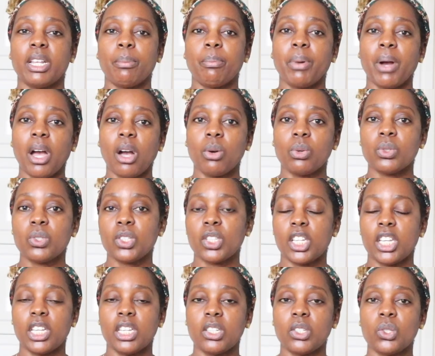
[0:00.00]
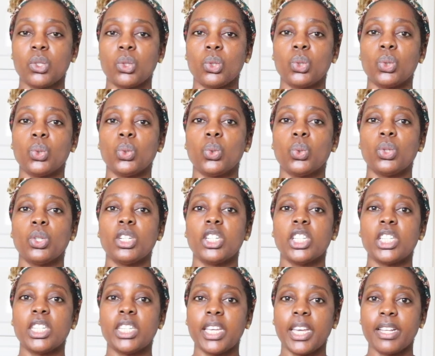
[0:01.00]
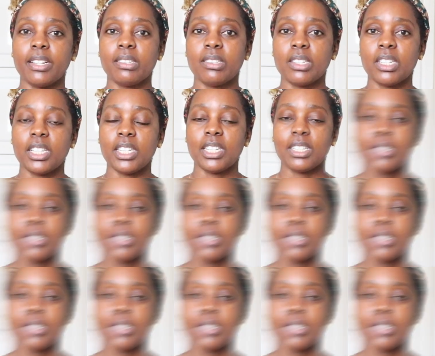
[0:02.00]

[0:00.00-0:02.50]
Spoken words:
about is to get the